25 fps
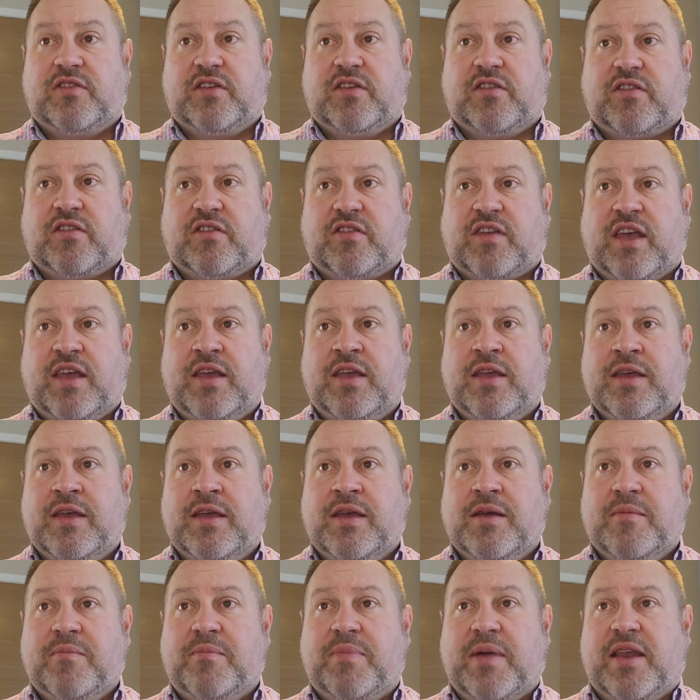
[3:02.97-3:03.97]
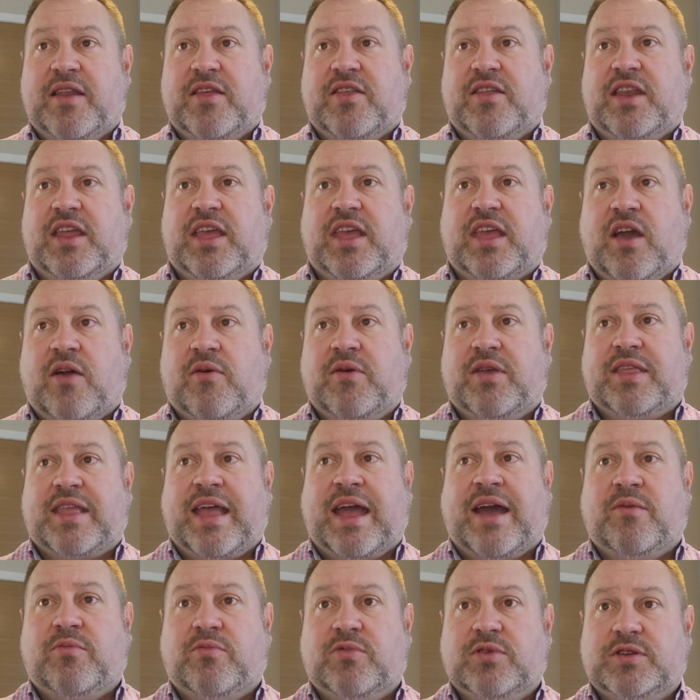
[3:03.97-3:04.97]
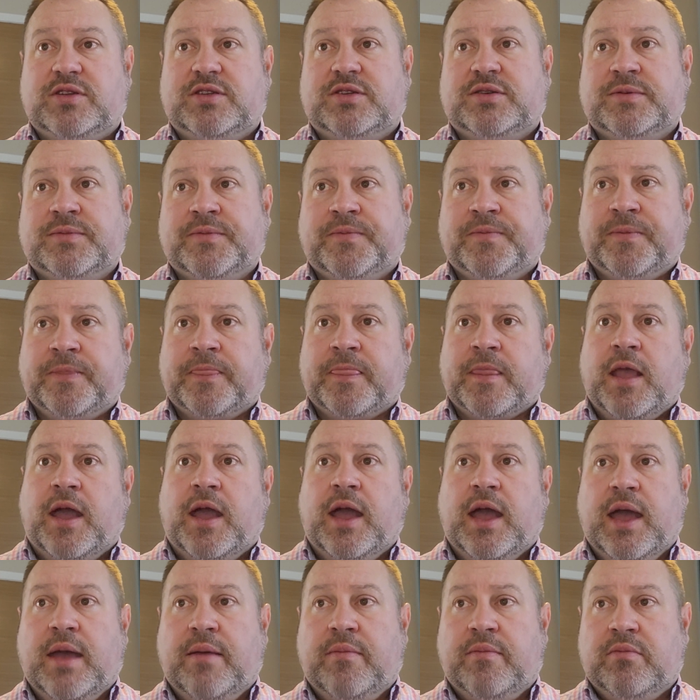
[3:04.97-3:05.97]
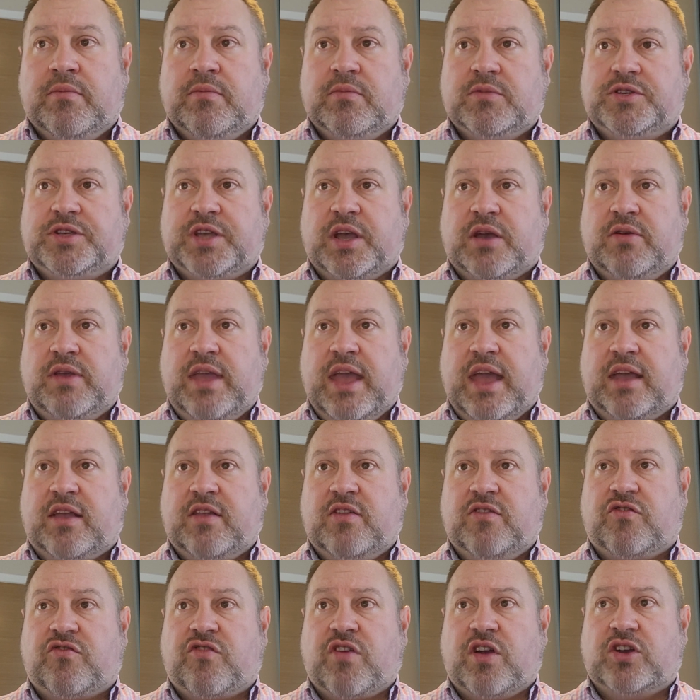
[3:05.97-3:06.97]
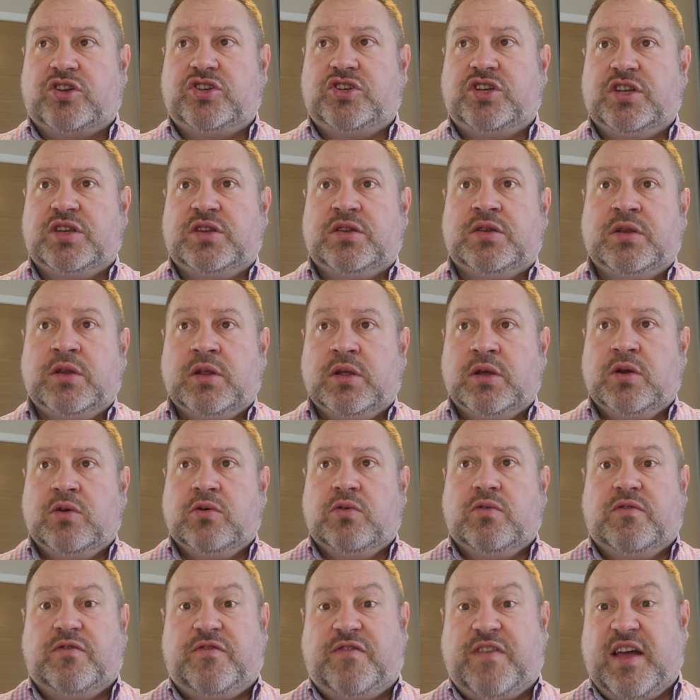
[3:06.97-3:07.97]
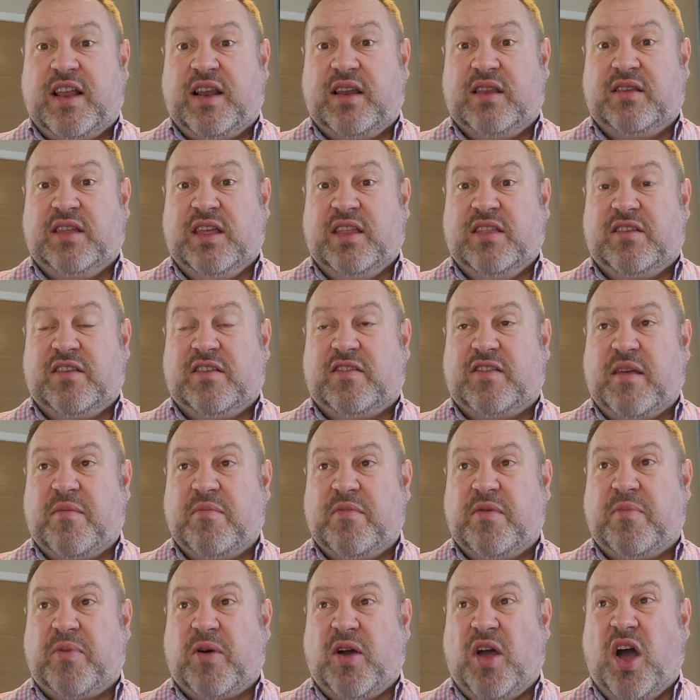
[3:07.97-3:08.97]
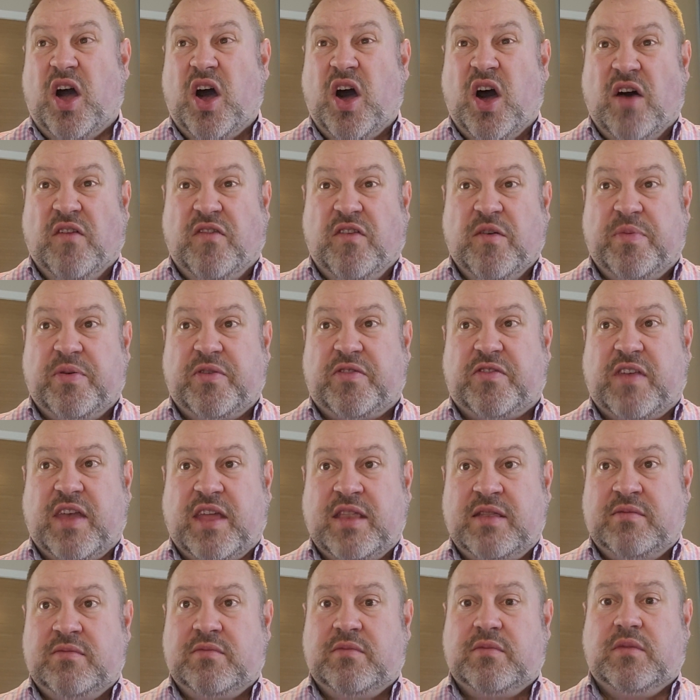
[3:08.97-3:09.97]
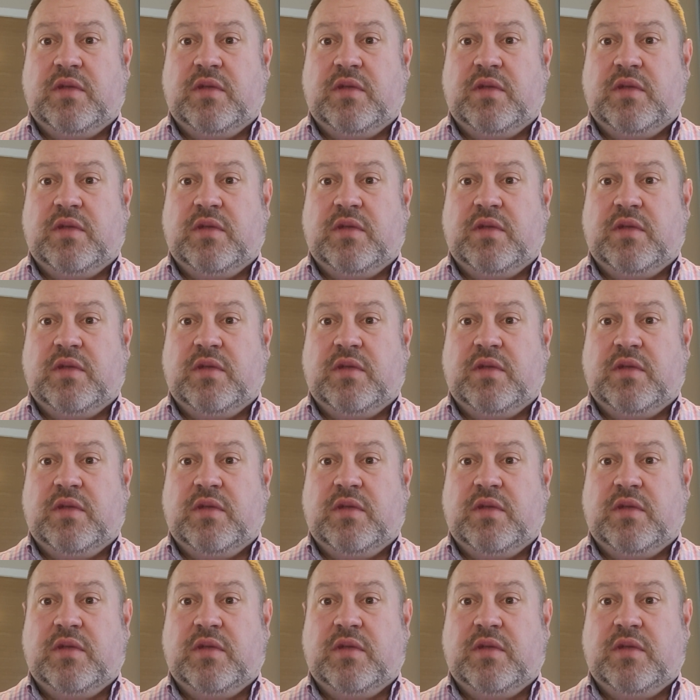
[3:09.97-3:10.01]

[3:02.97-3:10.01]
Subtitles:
And as I say, better than it going downwards. So yeah, construction fell in December by 0.5%.